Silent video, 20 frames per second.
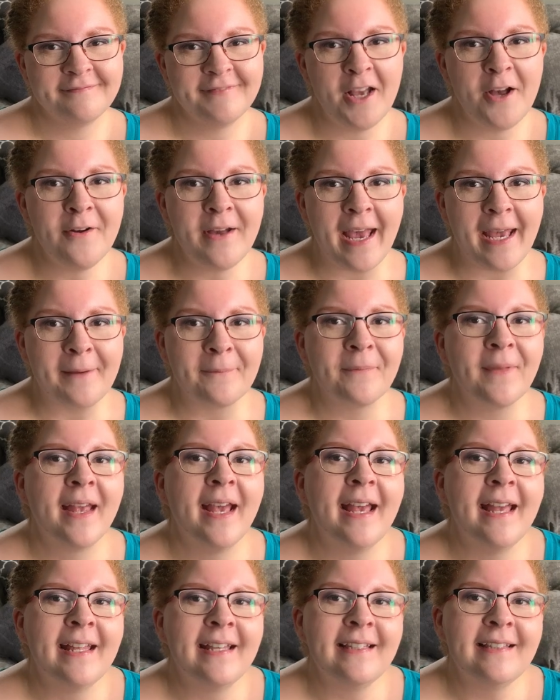Okay,
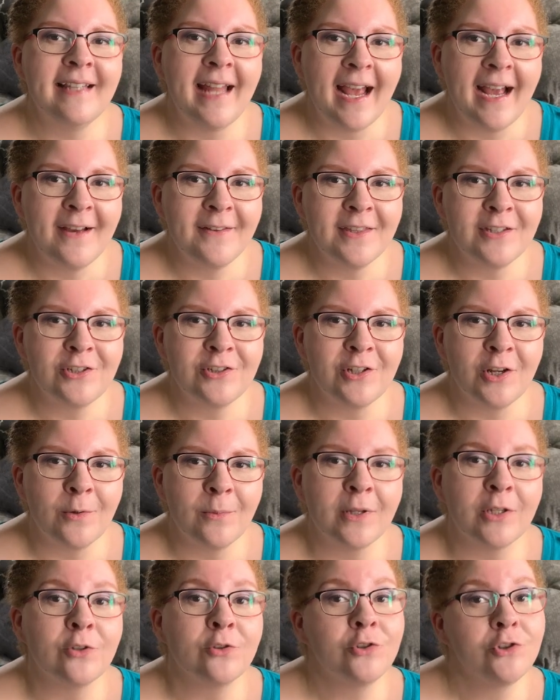now that you know
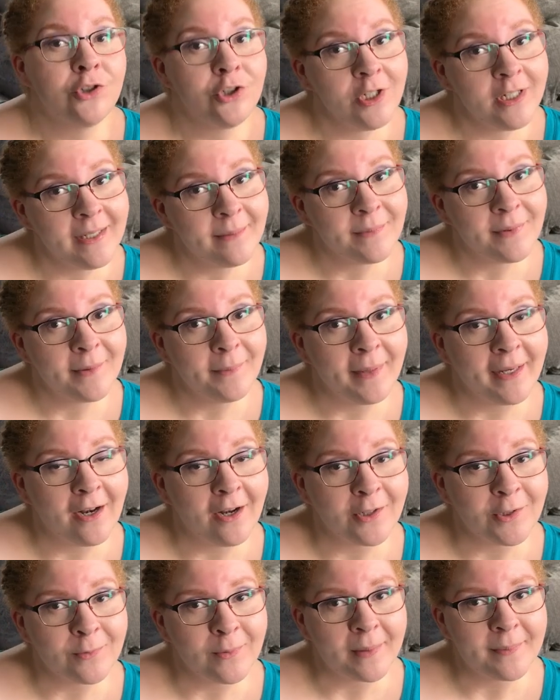what you should implement
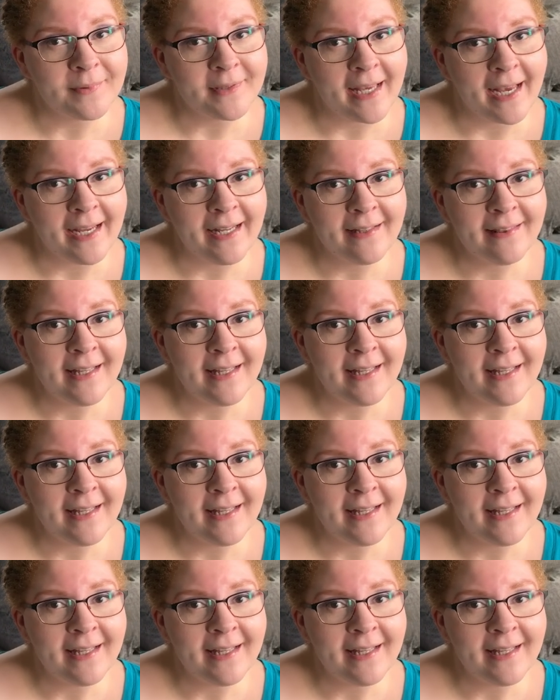on your website,